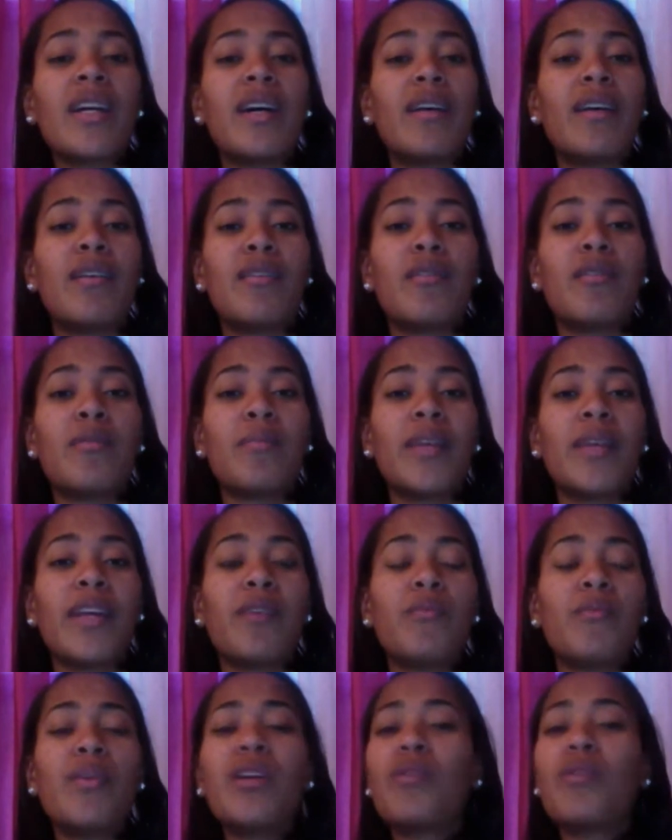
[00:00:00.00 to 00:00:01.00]

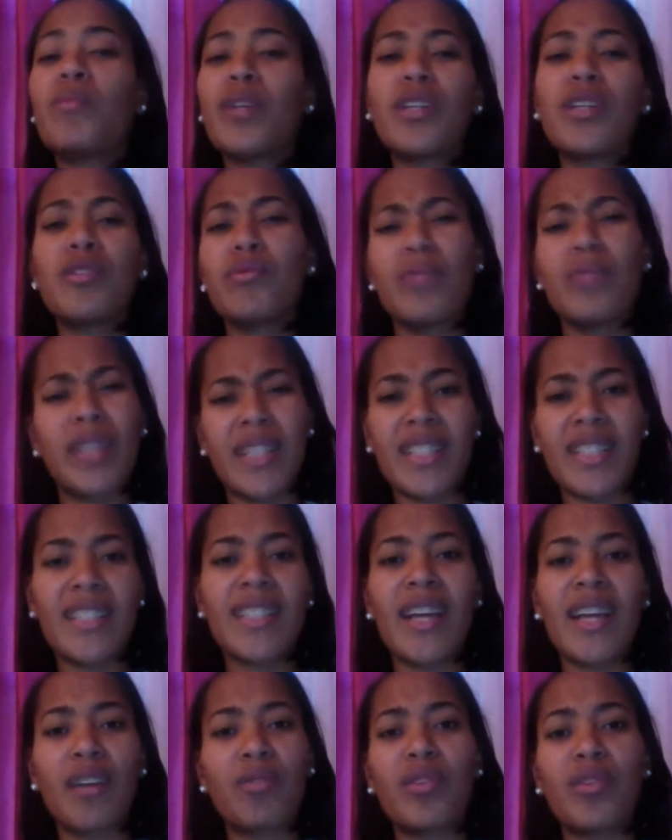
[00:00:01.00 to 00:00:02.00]
and we don't want to do it because it's
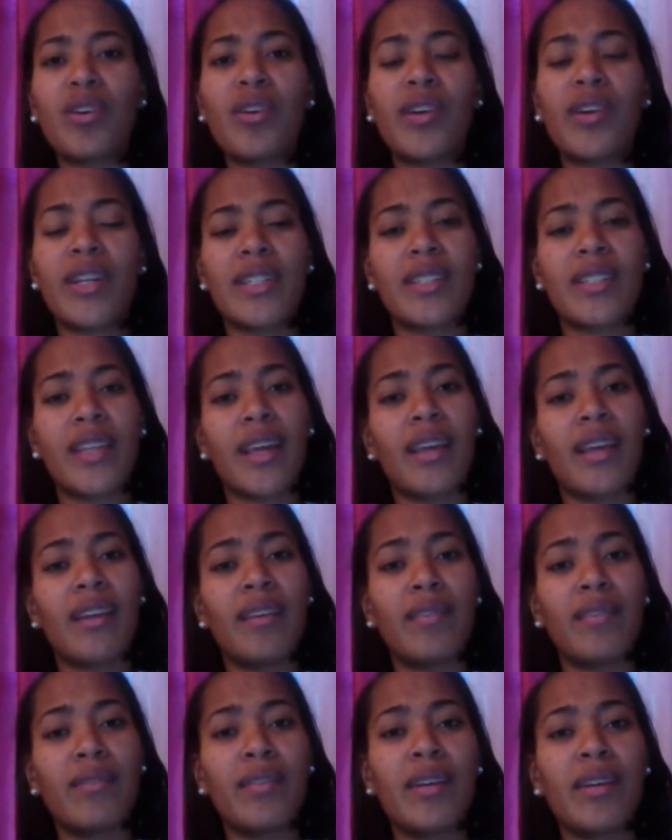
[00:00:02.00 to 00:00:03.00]
not on a large
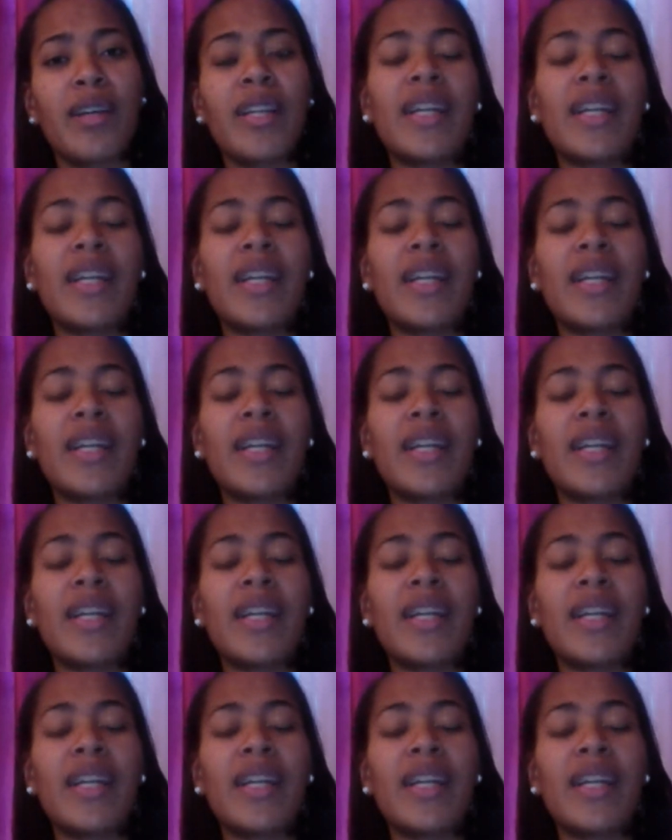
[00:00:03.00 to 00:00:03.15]
scale.